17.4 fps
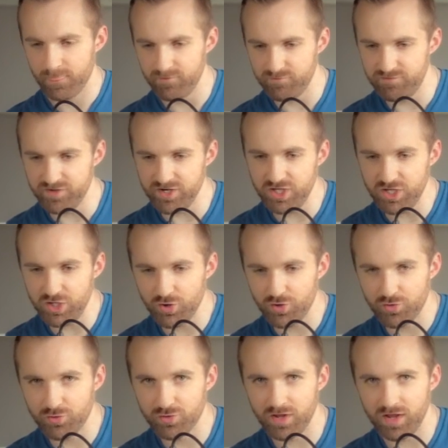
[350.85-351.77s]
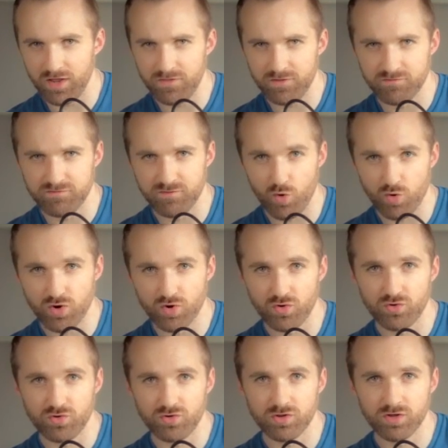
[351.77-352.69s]
The video and the
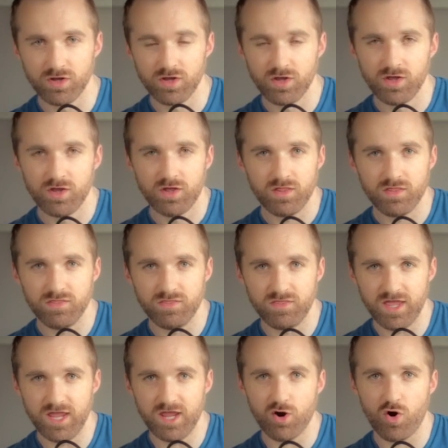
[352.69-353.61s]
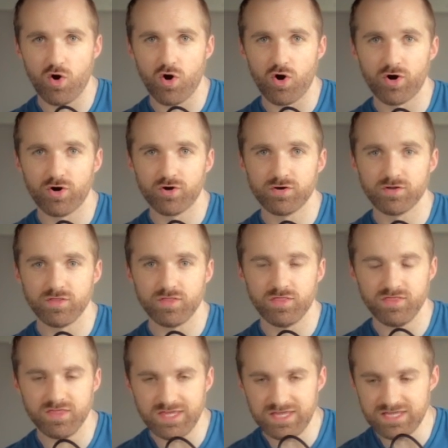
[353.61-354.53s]
vocal, they are
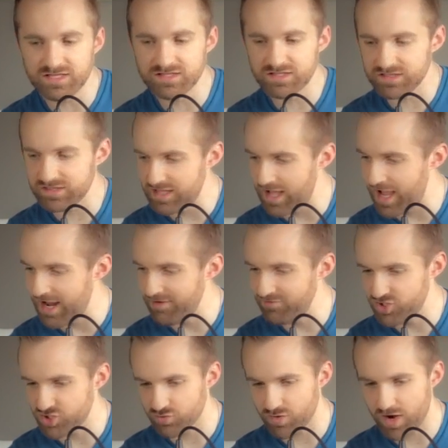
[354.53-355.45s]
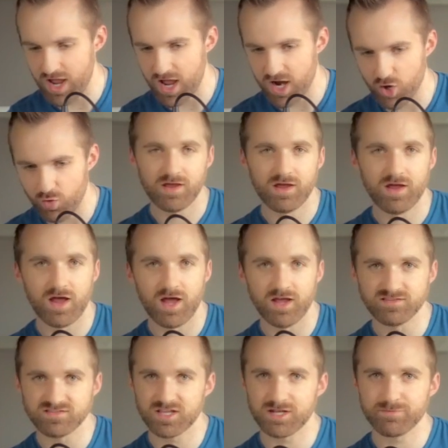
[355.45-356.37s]
the live track.
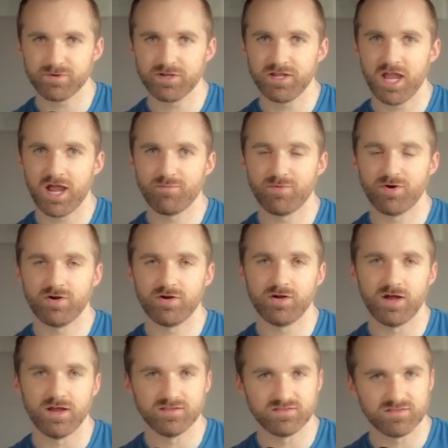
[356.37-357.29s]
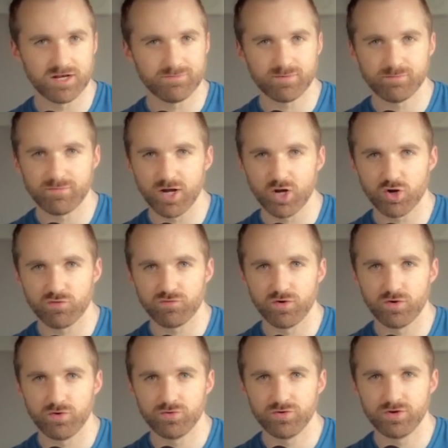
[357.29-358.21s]
I set up a camera, I set up a
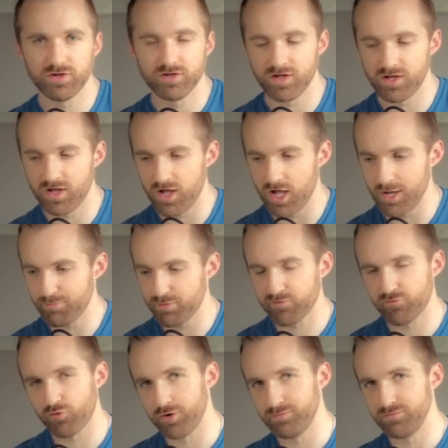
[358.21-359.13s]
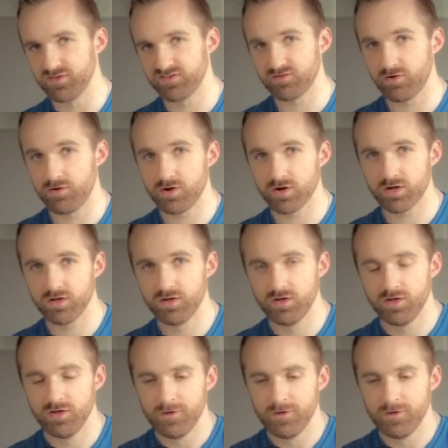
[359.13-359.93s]
microphone, I perform the song.